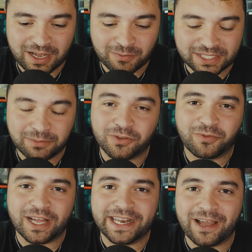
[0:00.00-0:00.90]
Um, was able to
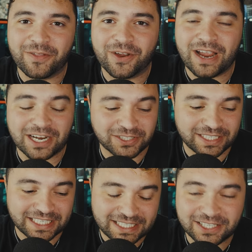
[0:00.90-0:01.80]
fly down there, actually
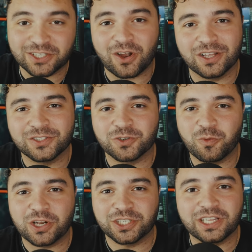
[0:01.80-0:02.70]
get to the concert,
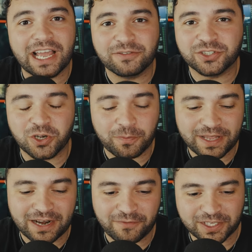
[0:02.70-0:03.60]
watch a live show,
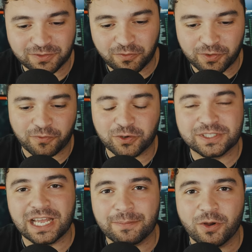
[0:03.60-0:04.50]
be at a festival for the
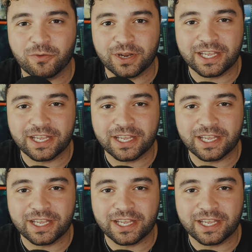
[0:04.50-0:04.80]
first time in over a